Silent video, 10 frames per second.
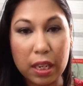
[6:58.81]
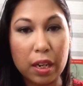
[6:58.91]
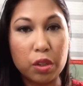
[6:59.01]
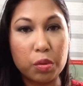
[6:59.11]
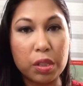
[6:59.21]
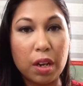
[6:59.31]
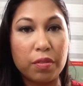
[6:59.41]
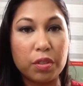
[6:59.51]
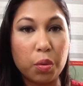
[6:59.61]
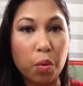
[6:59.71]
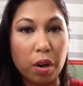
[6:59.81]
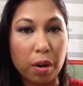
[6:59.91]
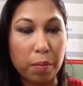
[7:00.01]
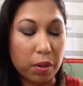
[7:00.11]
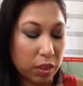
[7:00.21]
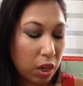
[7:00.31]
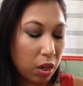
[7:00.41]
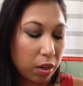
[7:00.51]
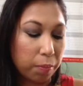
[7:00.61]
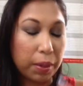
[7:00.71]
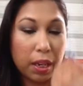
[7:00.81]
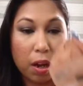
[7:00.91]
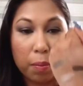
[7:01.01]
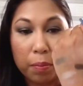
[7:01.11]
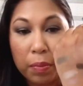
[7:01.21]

and I don't have to worry about a lot of pickup.